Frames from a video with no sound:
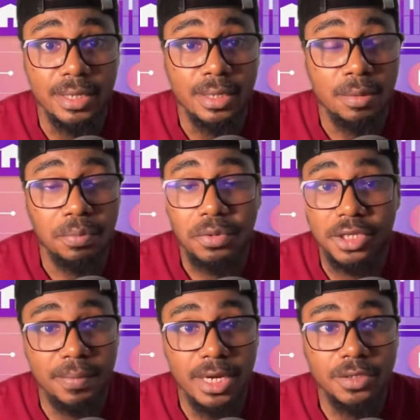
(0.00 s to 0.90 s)
project
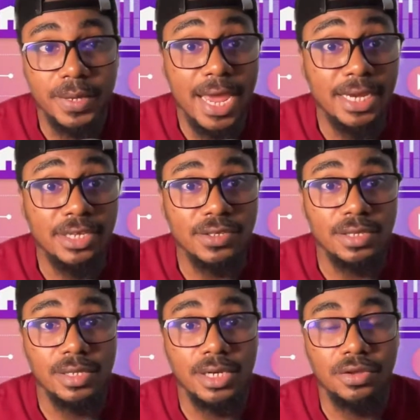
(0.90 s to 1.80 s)
management, any skill
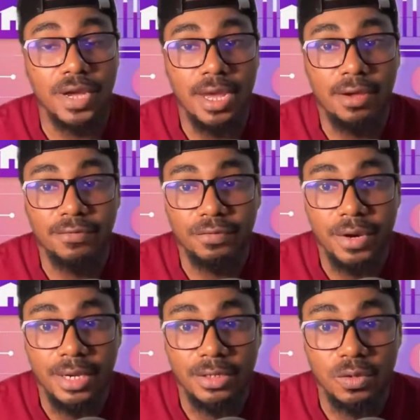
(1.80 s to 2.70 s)
that you have,
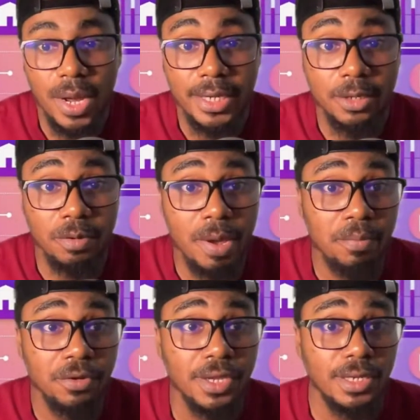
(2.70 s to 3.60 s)
right? So I can remember
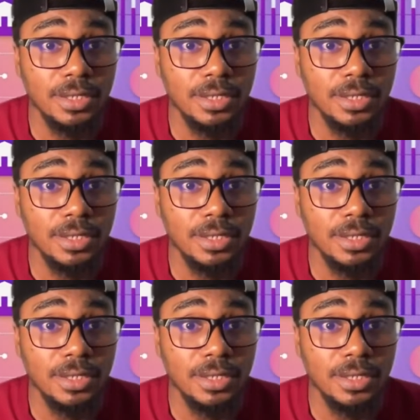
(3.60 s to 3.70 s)
that